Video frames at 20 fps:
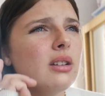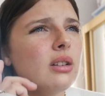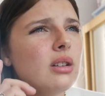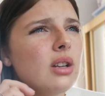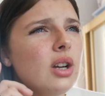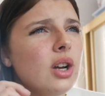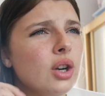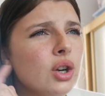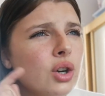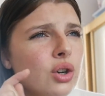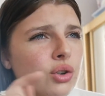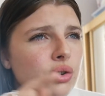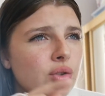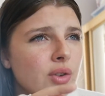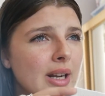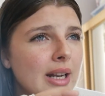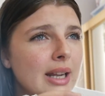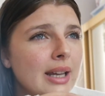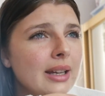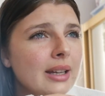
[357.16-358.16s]

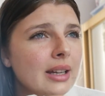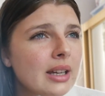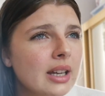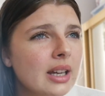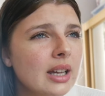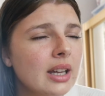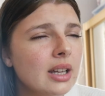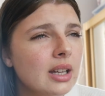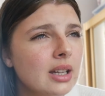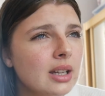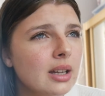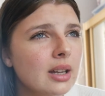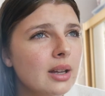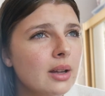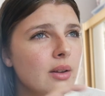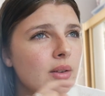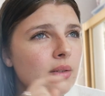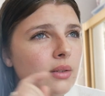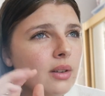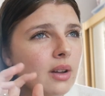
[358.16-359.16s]
bought
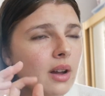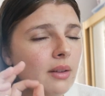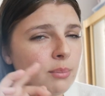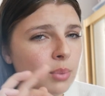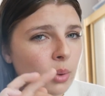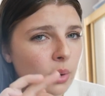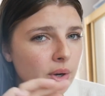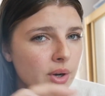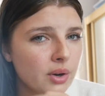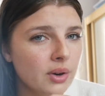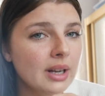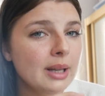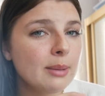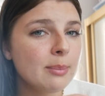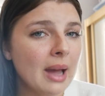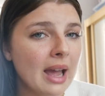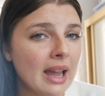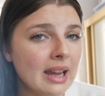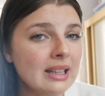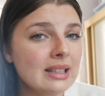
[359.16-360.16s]
acrylic
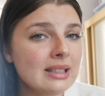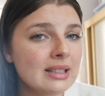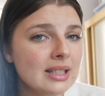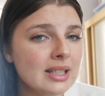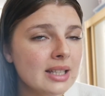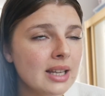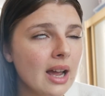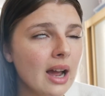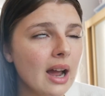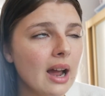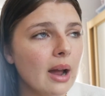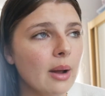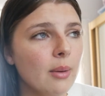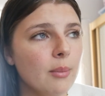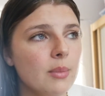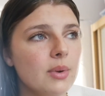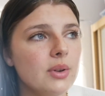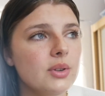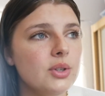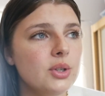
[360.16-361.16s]
paint
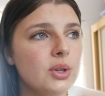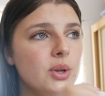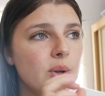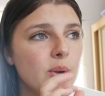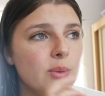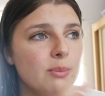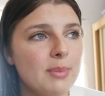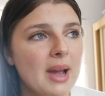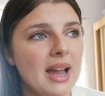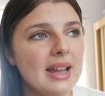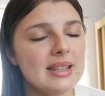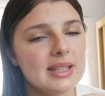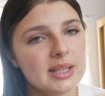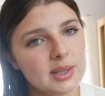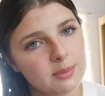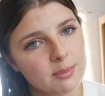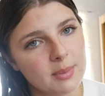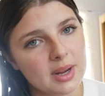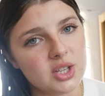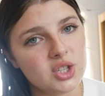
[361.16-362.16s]
to paint
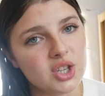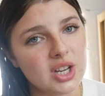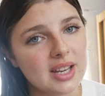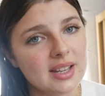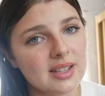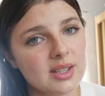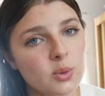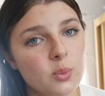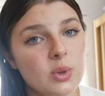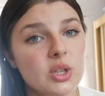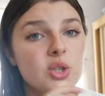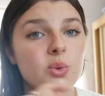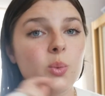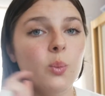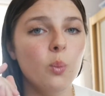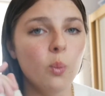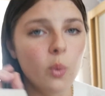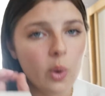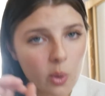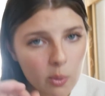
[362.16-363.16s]
some of my jeans, which
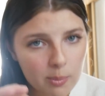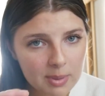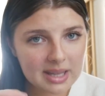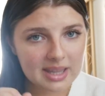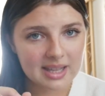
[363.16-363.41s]
will be the